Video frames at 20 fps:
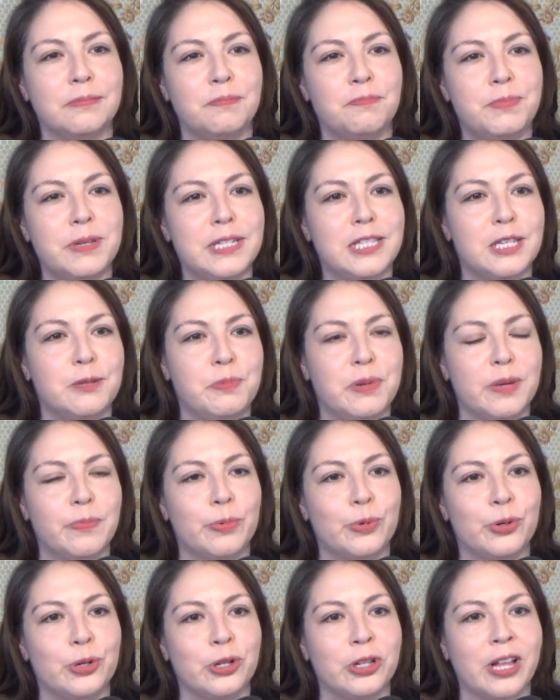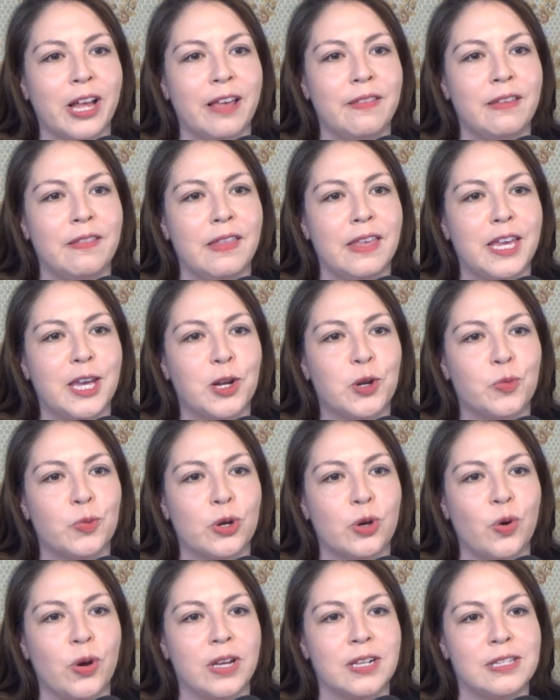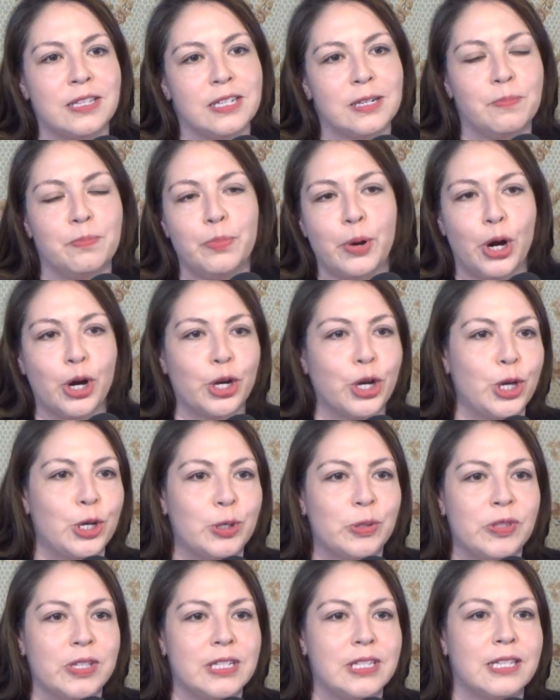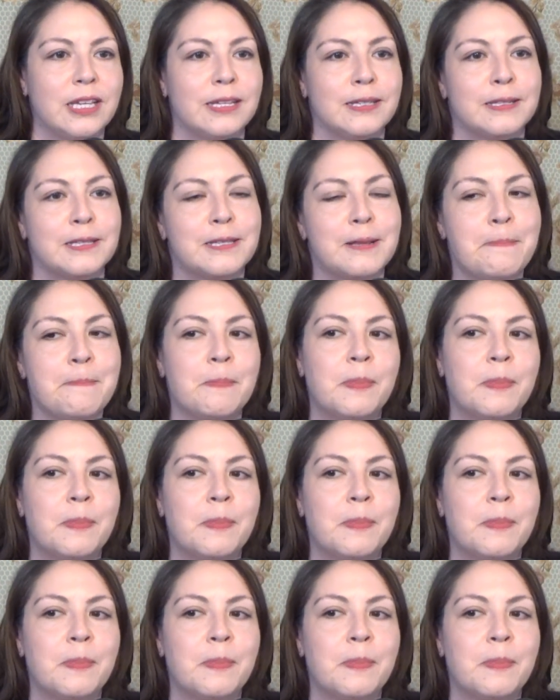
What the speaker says: busy people, and then they get a request and barcode that says,